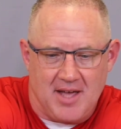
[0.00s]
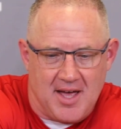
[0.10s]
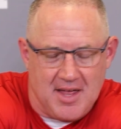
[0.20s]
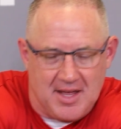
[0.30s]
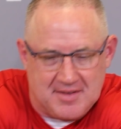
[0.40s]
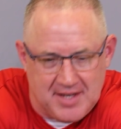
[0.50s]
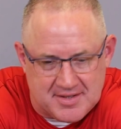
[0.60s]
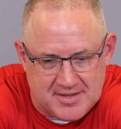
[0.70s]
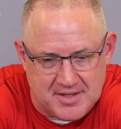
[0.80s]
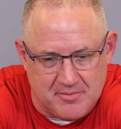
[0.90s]
I
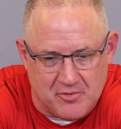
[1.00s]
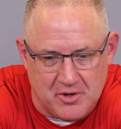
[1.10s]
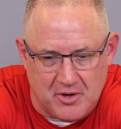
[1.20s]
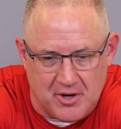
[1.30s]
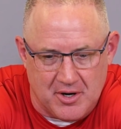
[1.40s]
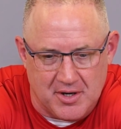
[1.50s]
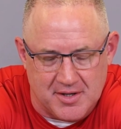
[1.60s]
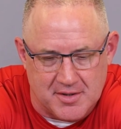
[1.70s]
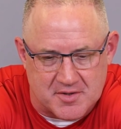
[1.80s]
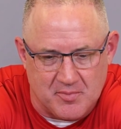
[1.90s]
texted him real
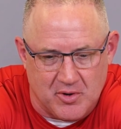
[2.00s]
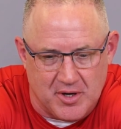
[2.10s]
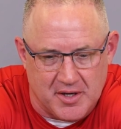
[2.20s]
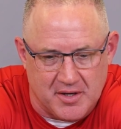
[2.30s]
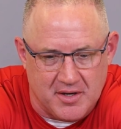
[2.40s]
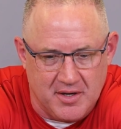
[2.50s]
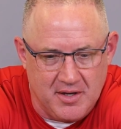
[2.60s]
early this morning